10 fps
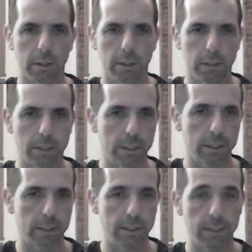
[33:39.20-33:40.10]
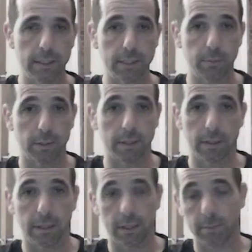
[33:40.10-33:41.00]
So this one
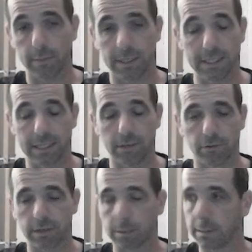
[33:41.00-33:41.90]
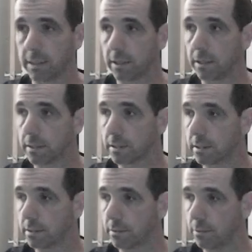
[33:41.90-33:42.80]
is incredibly hard
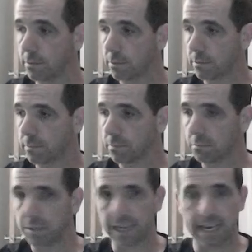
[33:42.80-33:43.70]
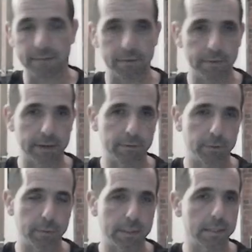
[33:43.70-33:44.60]
to sort of get everything from
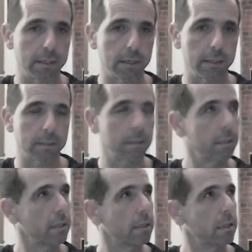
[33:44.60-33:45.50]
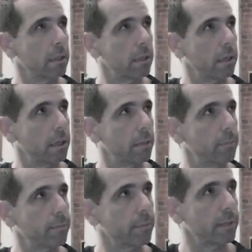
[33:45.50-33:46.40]
the start.
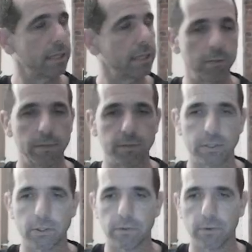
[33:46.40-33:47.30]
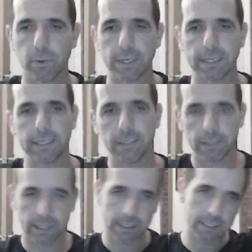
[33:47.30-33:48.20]
It's worth just sort of quickly
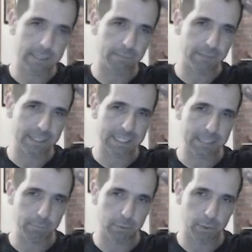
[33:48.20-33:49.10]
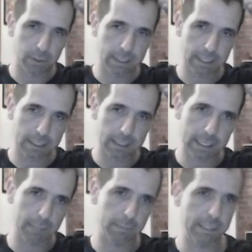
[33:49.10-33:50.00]
looking at something simple like
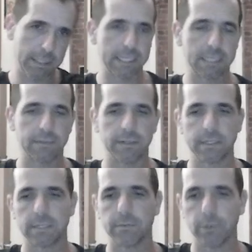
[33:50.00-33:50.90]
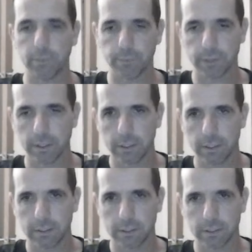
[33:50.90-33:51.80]
king b6 first of all,
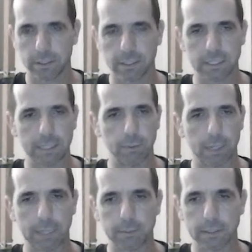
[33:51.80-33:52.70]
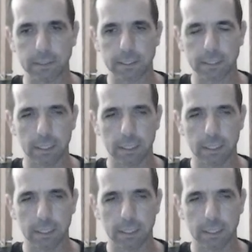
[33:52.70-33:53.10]
just to see what happens.